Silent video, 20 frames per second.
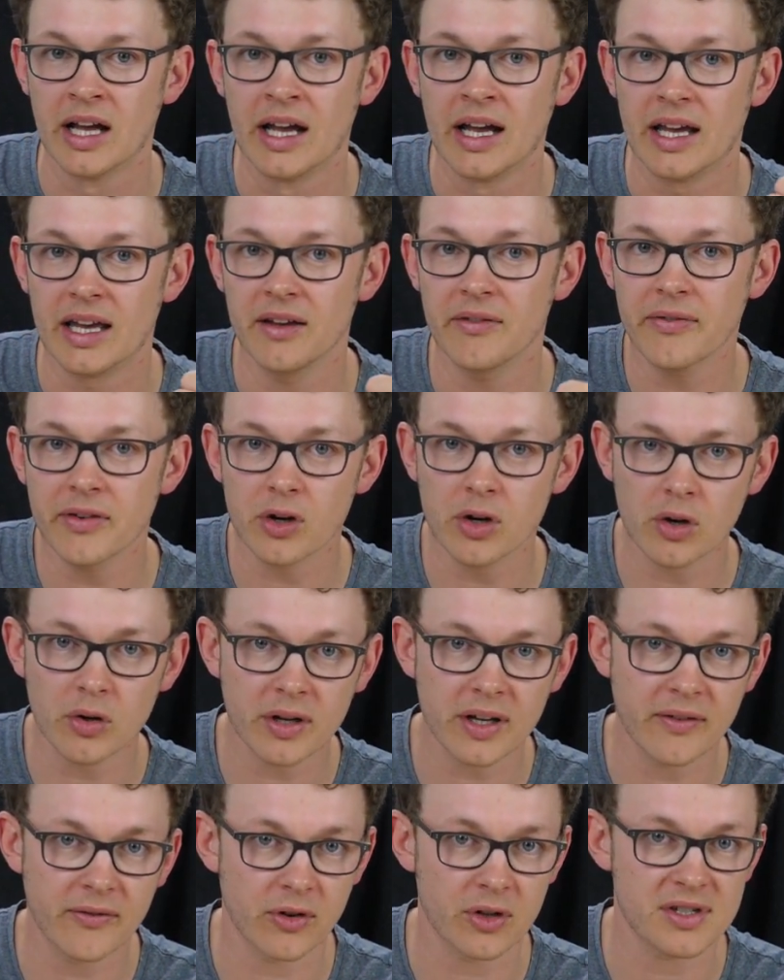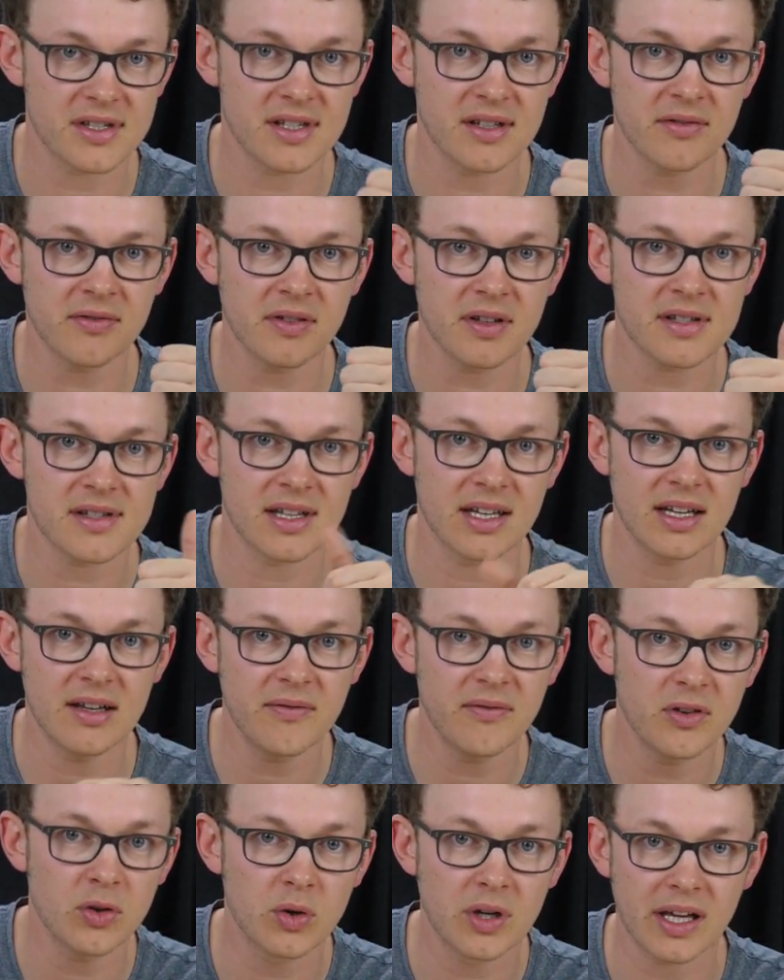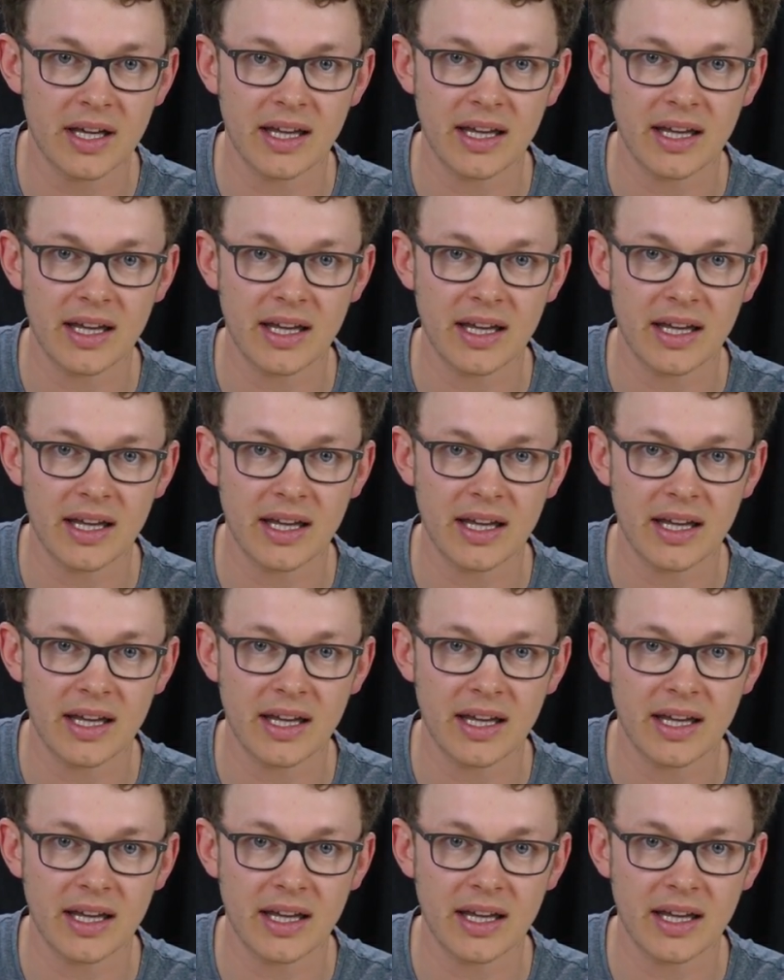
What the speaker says: If you're looking for stiffness and if you